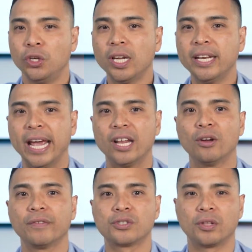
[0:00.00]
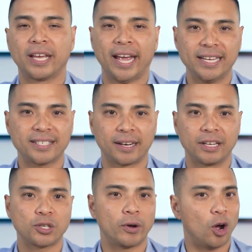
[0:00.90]
You can head over to the case
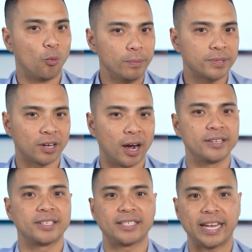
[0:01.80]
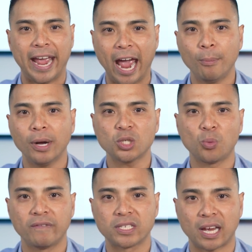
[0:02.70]
studies on our website to see how
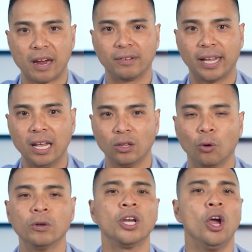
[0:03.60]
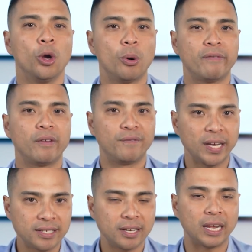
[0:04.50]
much we've saved landlords who have
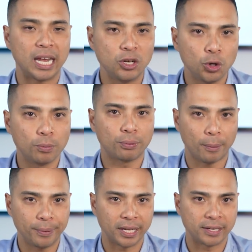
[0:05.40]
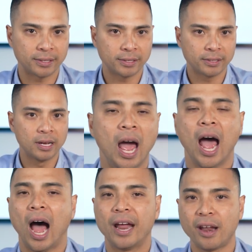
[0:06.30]
invested in new properties.
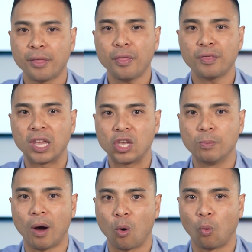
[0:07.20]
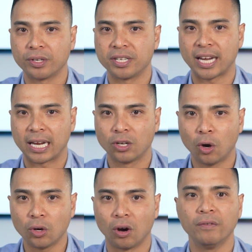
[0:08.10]
Another thing you might want to take
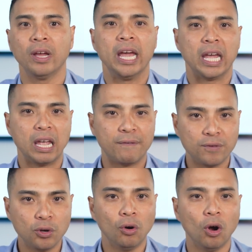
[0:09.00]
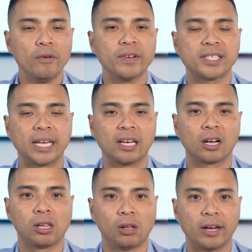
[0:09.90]
note of, if you're overseeing
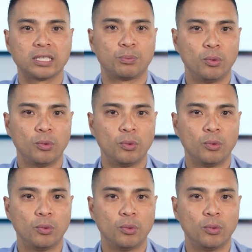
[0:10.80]
a client's